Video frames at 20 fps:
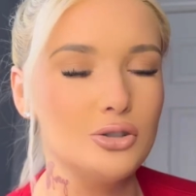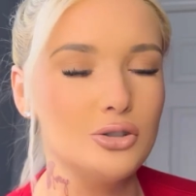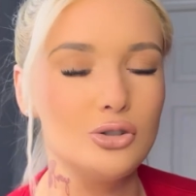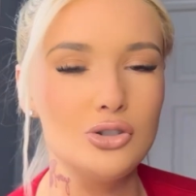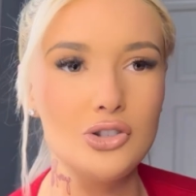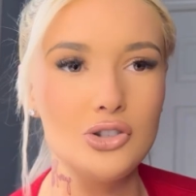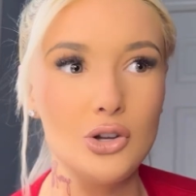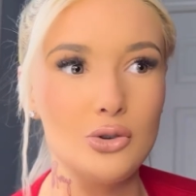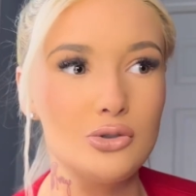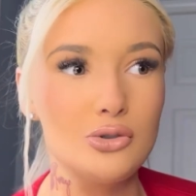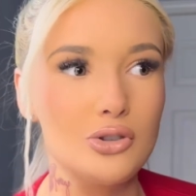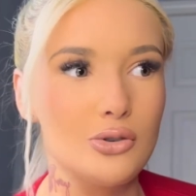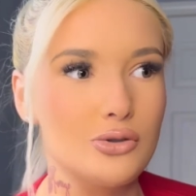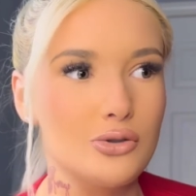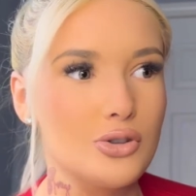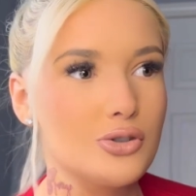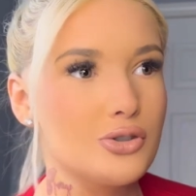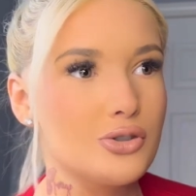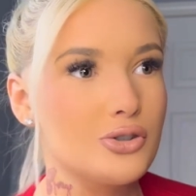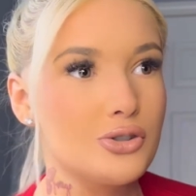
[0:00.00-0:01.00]
So
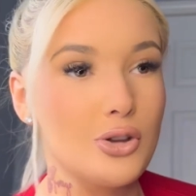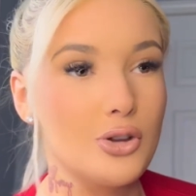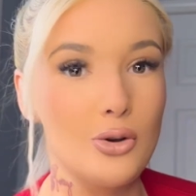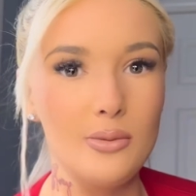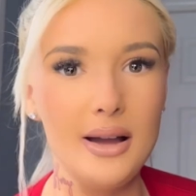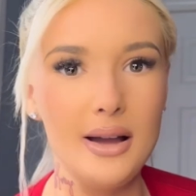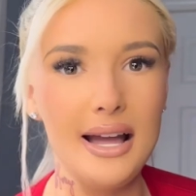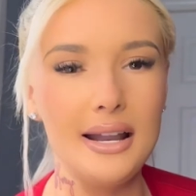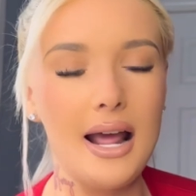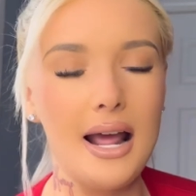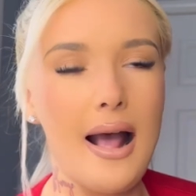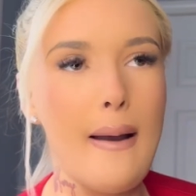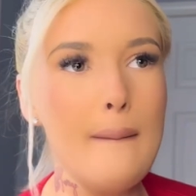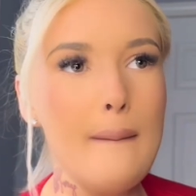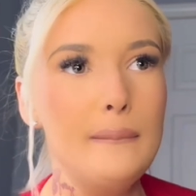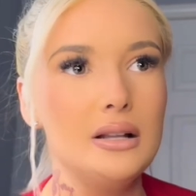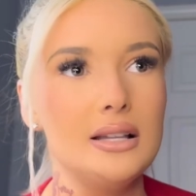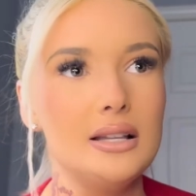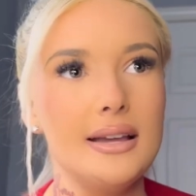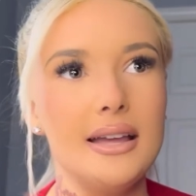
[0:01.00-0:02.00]
bad. I
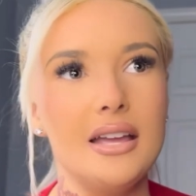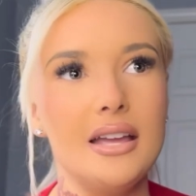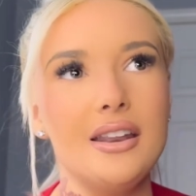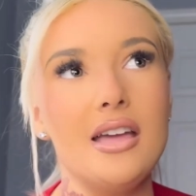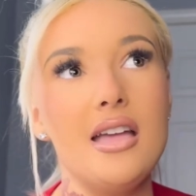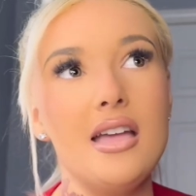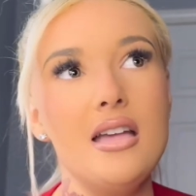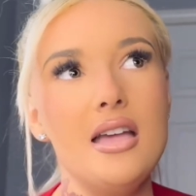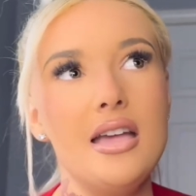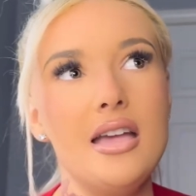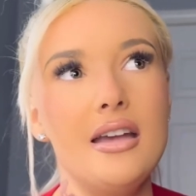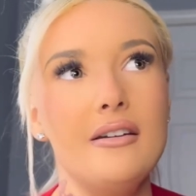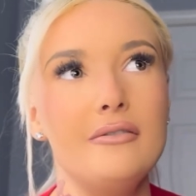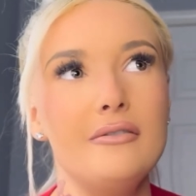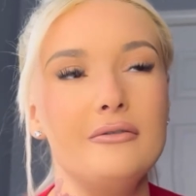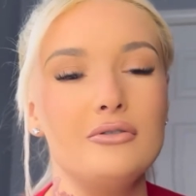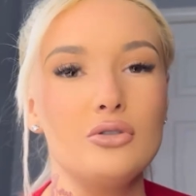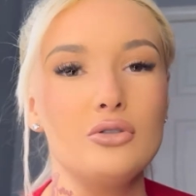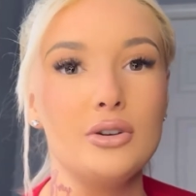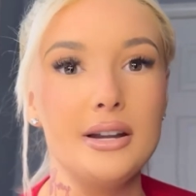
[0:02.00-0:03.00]
bled
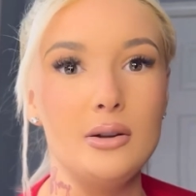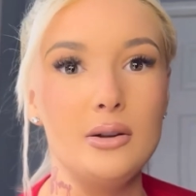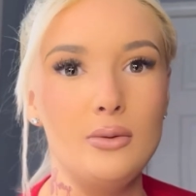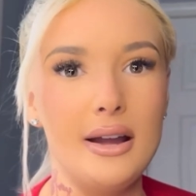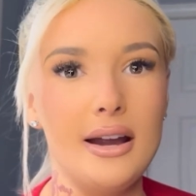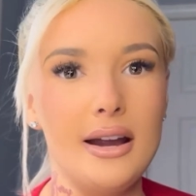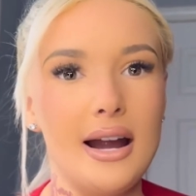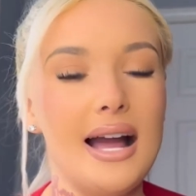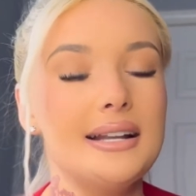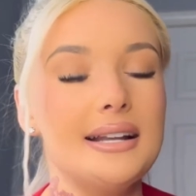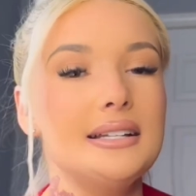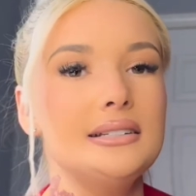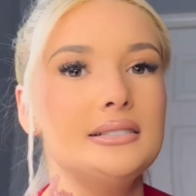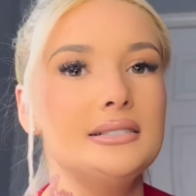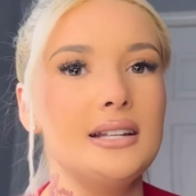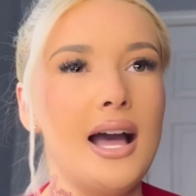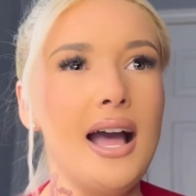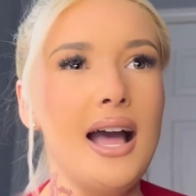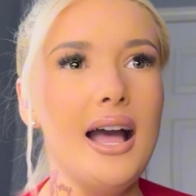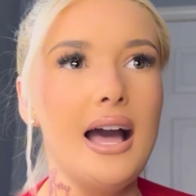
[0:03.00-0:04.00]
everywhere. I did
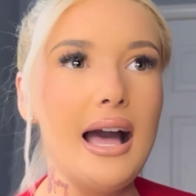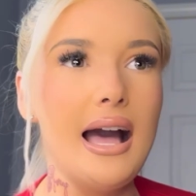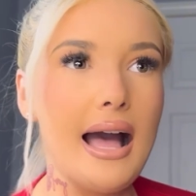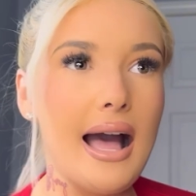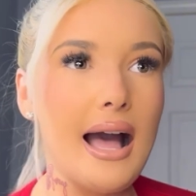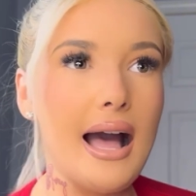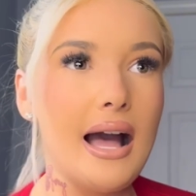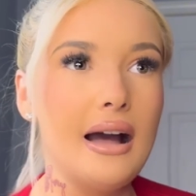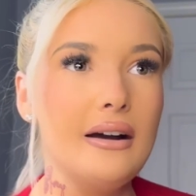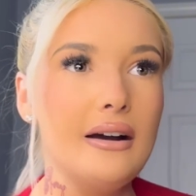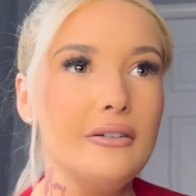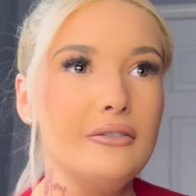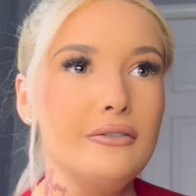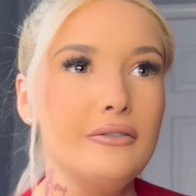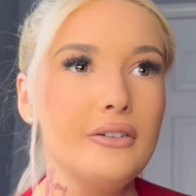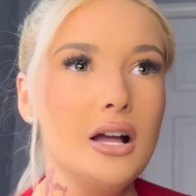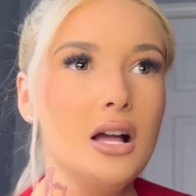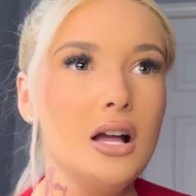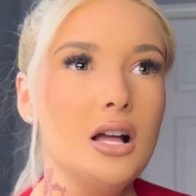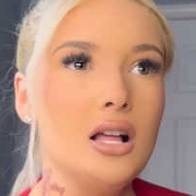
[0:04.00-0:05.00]
not have,
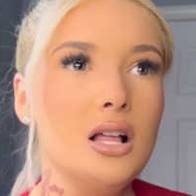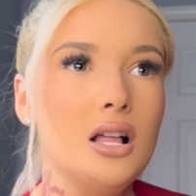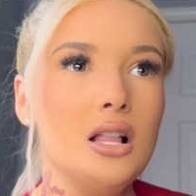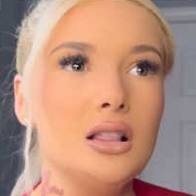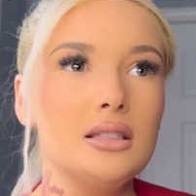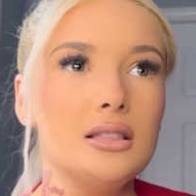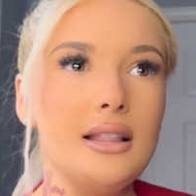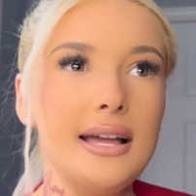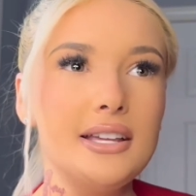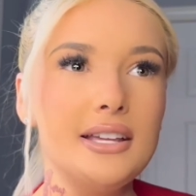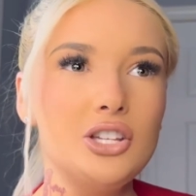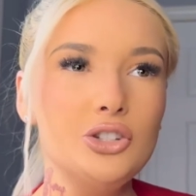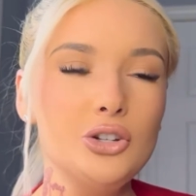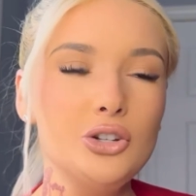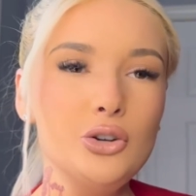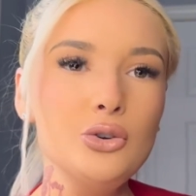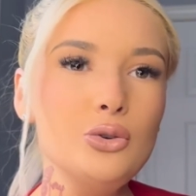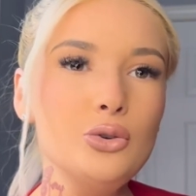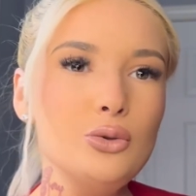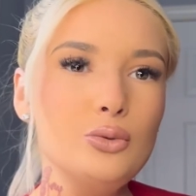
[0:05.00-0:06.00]
like, you
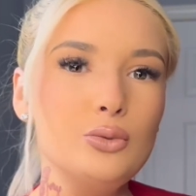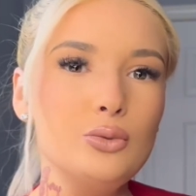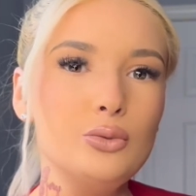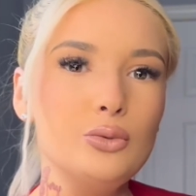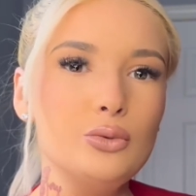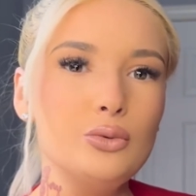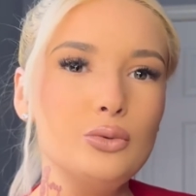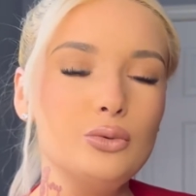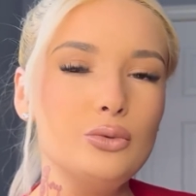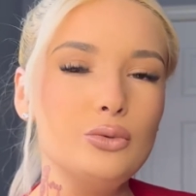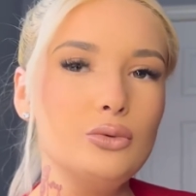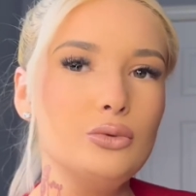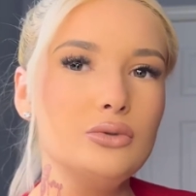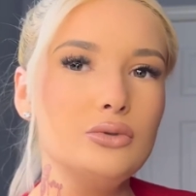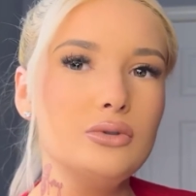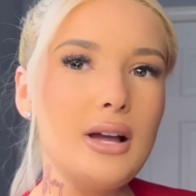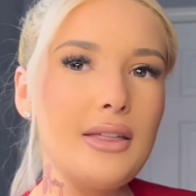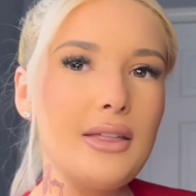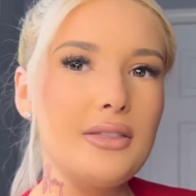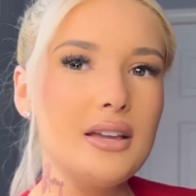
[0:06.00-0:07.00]
know,
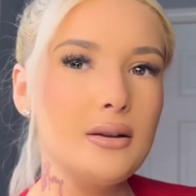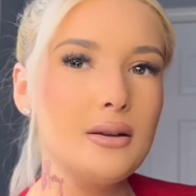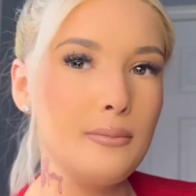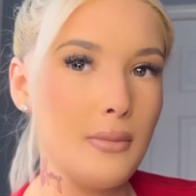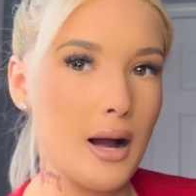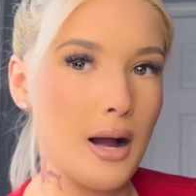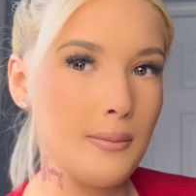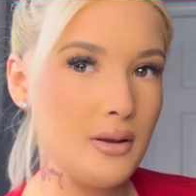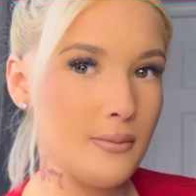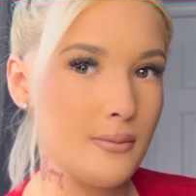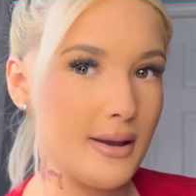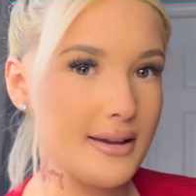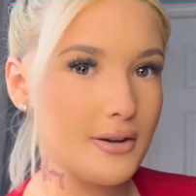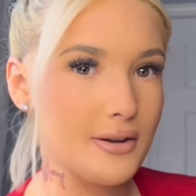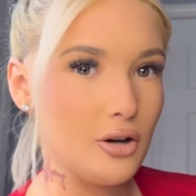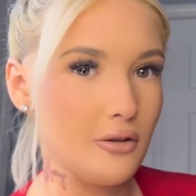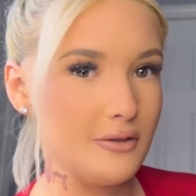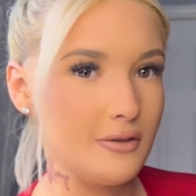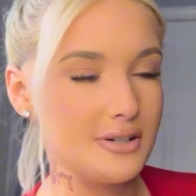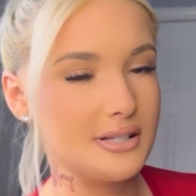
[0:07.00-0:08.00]
I think mommy
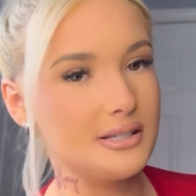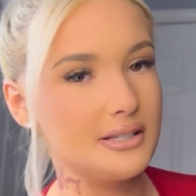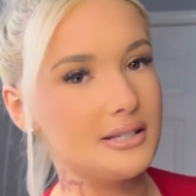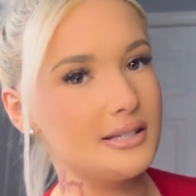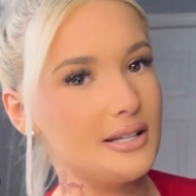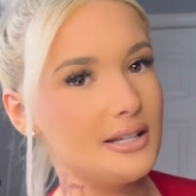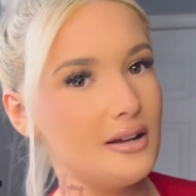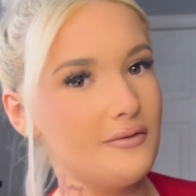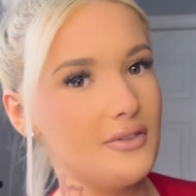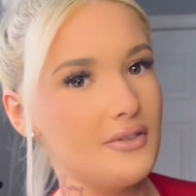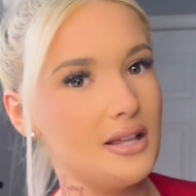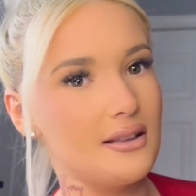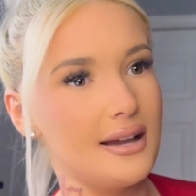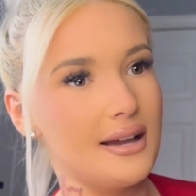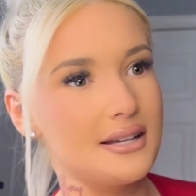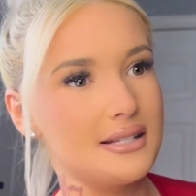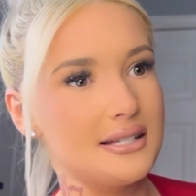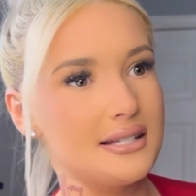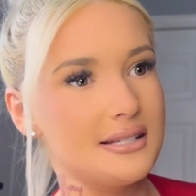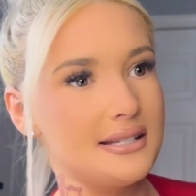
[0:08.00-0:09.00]
makeovers and stuff, they
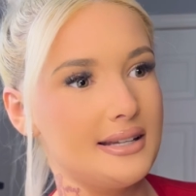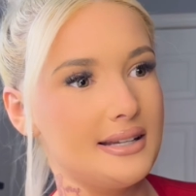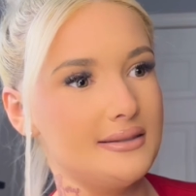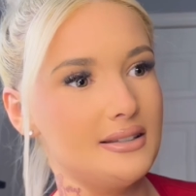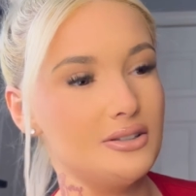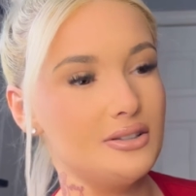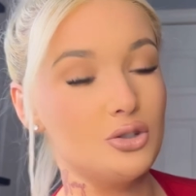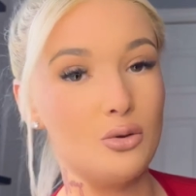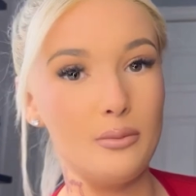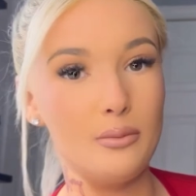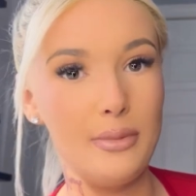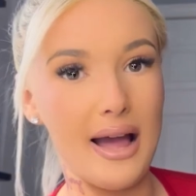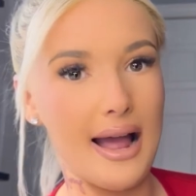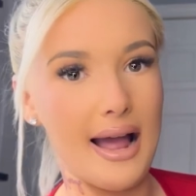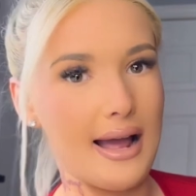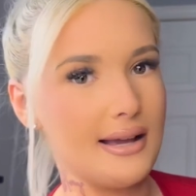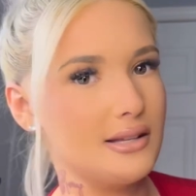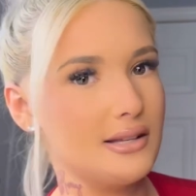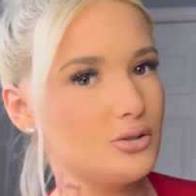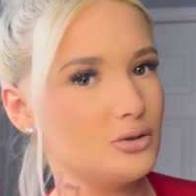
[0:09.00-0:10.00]
like stick the little
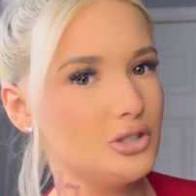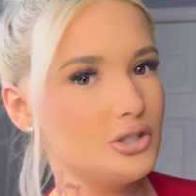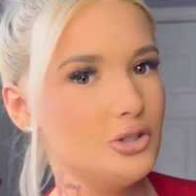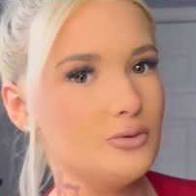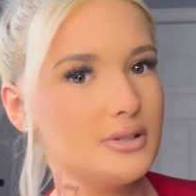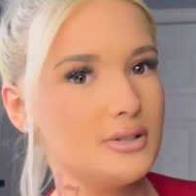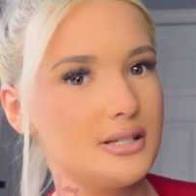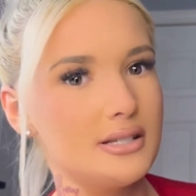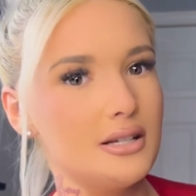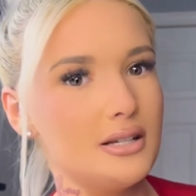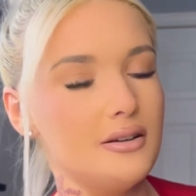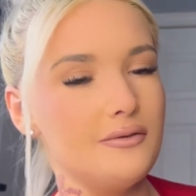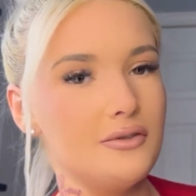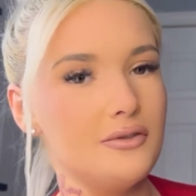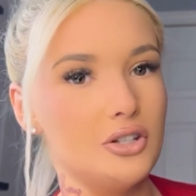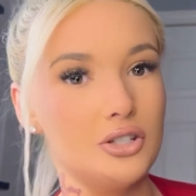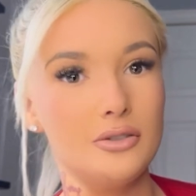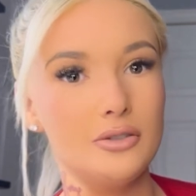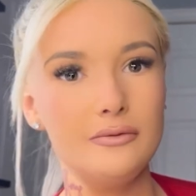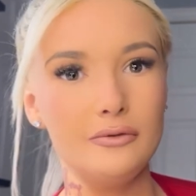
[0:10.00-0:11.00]
bags on you and stuff,
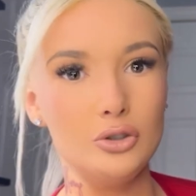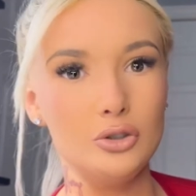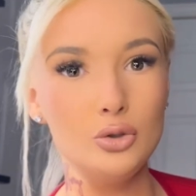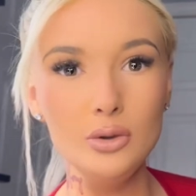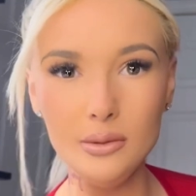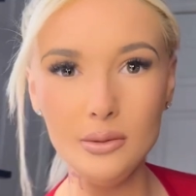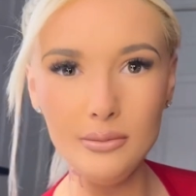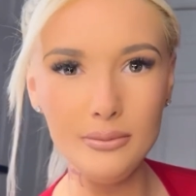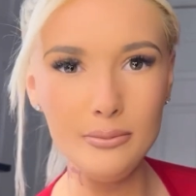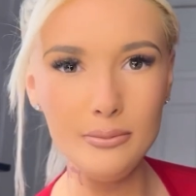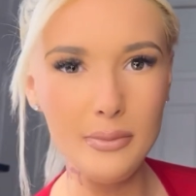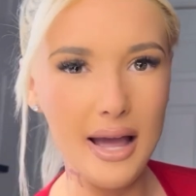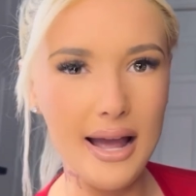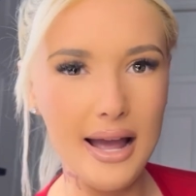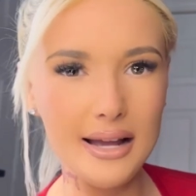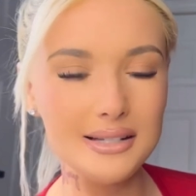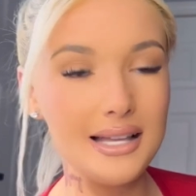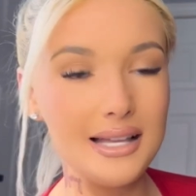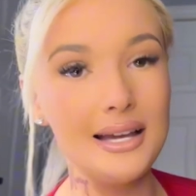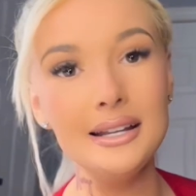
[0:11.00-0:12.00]
the fluid
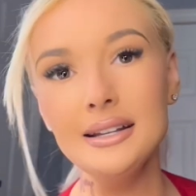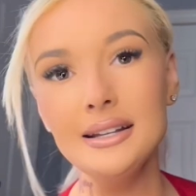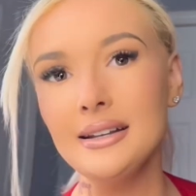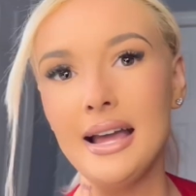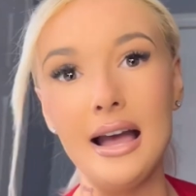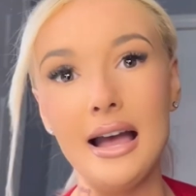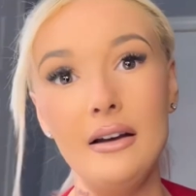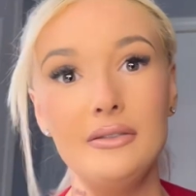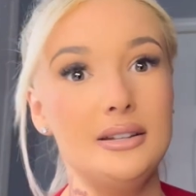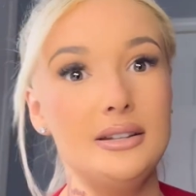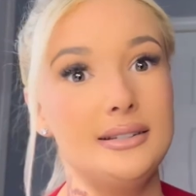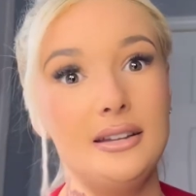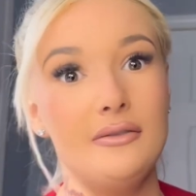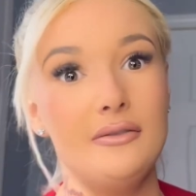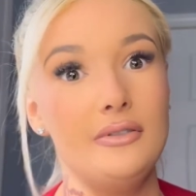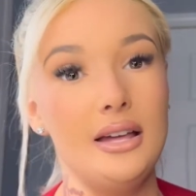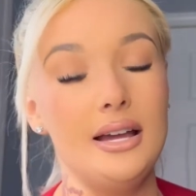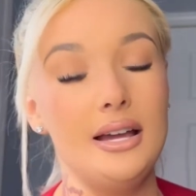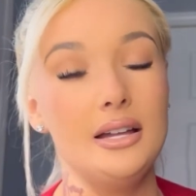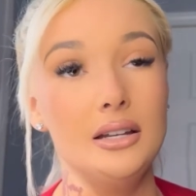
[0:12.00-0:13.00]
bags. I didn't have any
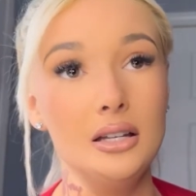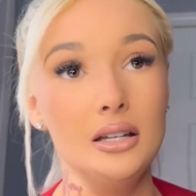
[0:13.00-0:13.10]
of that.